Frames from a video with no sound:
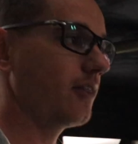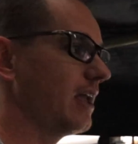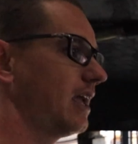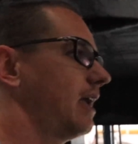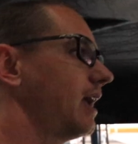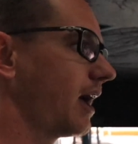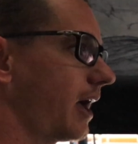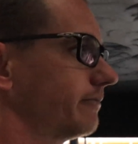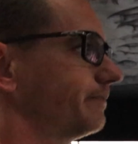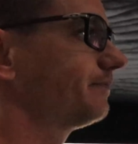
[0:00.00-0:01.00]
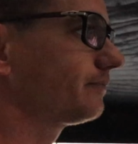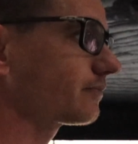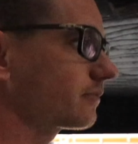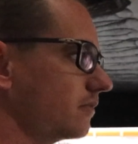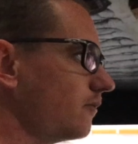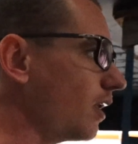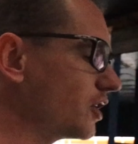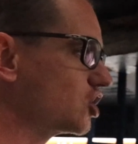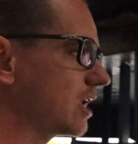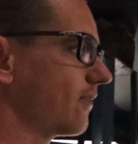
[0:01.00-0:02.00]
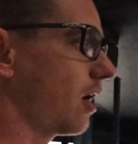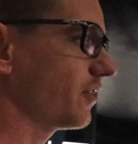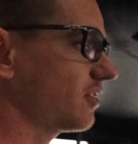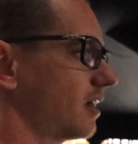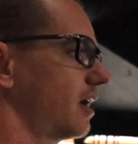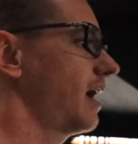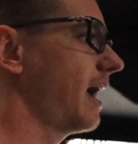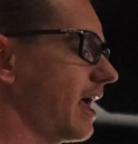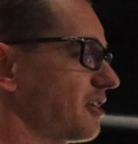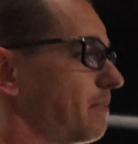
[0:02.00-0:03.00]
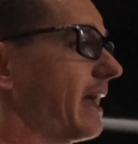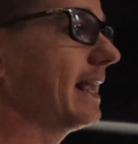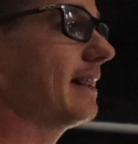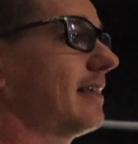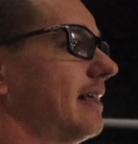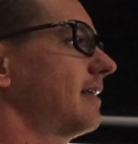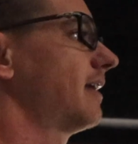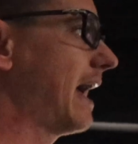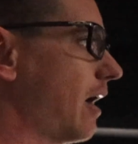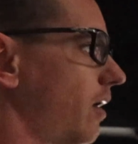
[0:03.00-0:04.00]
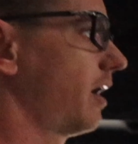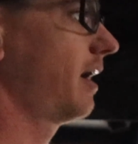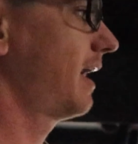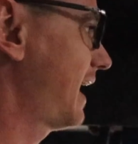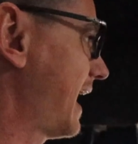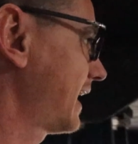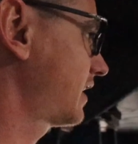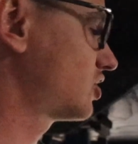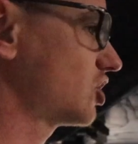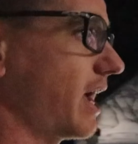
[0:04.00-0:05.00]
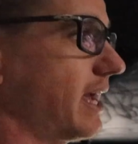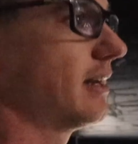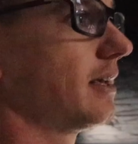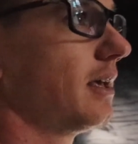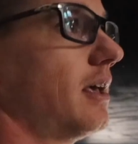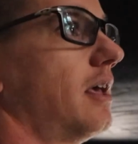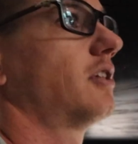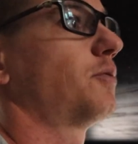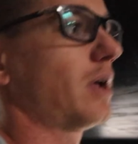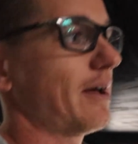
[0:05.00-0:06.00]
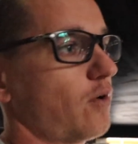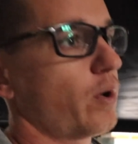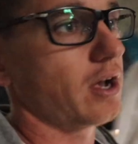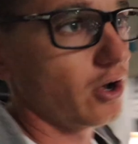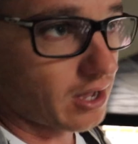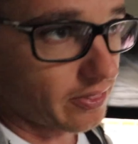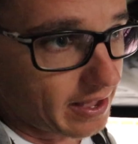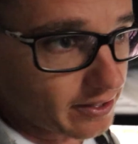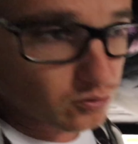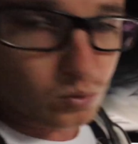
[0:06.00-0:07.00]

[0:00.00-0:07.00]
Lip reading: the chief officer, has painted our anchor chain, so we're gonna have a quick look at that as